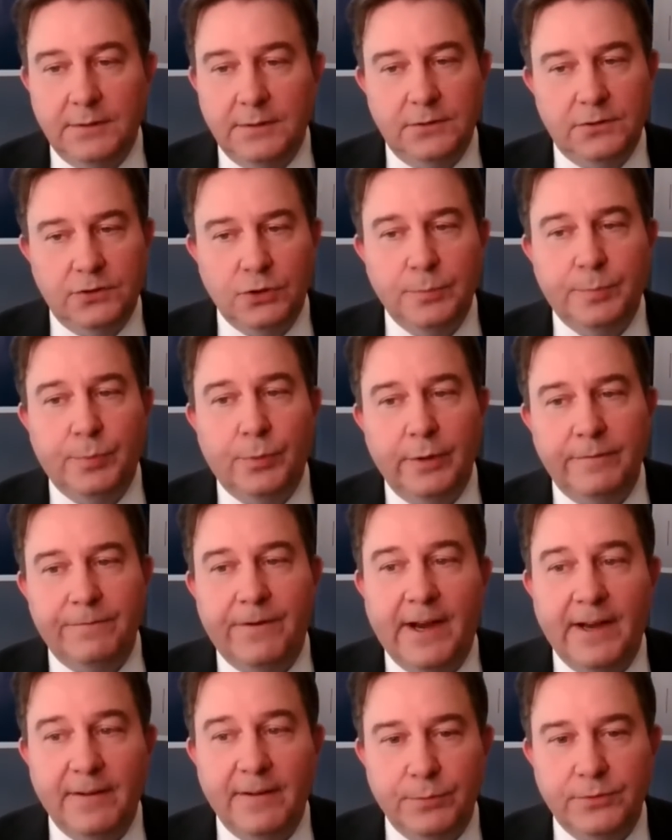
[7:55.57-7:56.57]
to
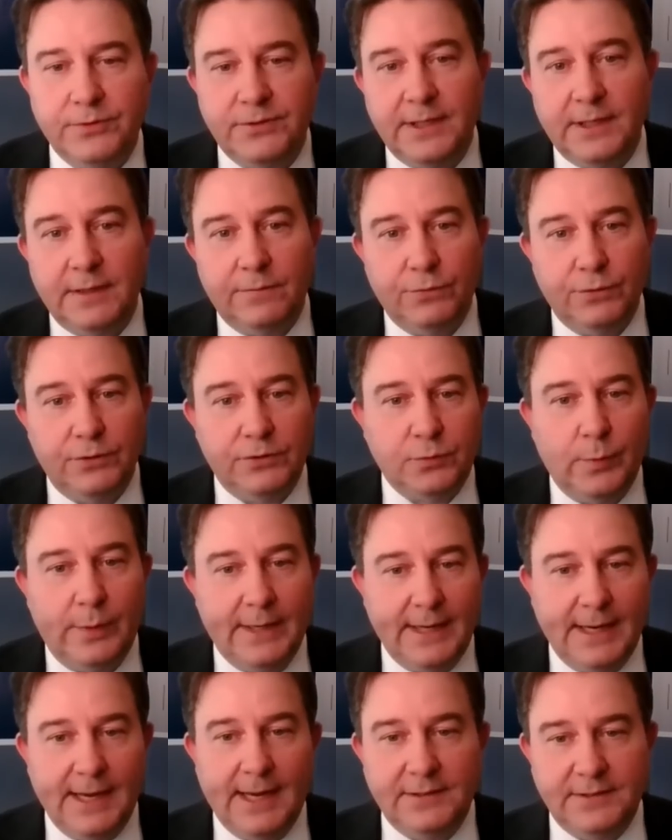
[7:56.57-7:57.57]
2.5% of
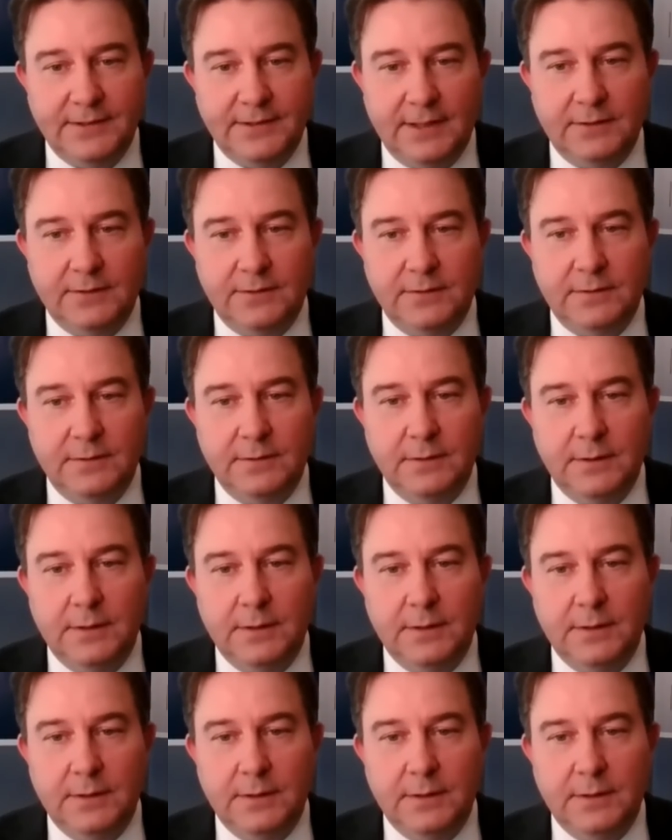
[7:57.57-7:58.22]
risk-weighted assets,